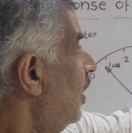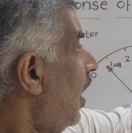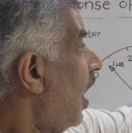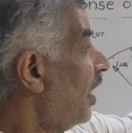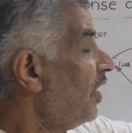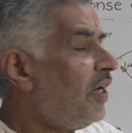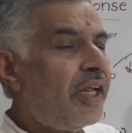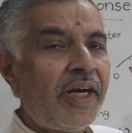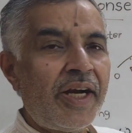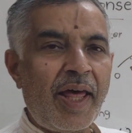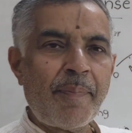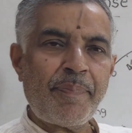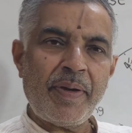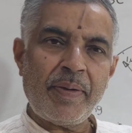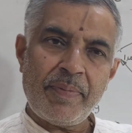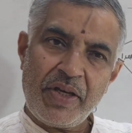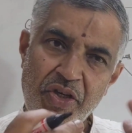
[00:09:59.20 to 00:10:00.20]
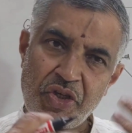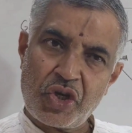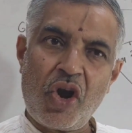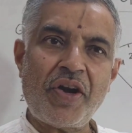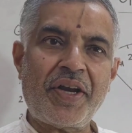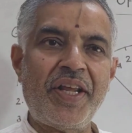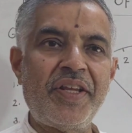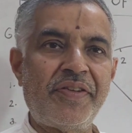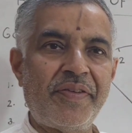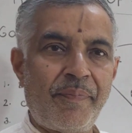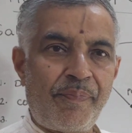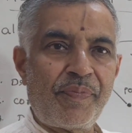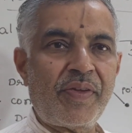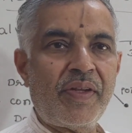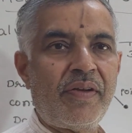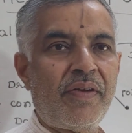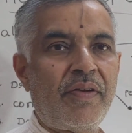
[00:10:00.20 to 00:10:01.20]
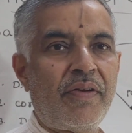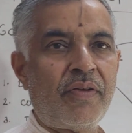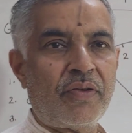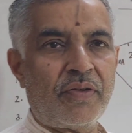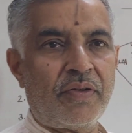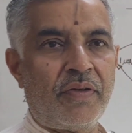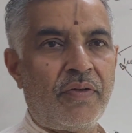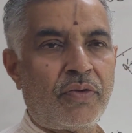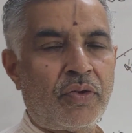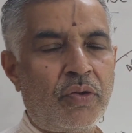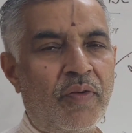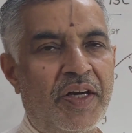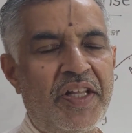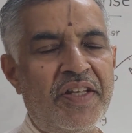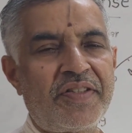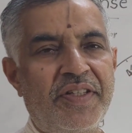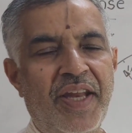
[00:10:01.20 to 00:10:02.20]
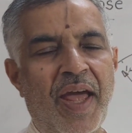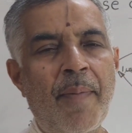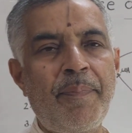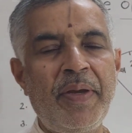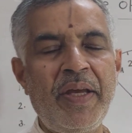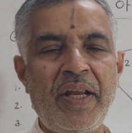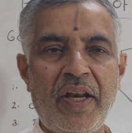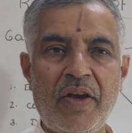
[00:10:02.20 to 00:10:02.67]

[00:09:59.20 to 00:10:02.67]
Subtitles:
Under damping means shortage. So what is damping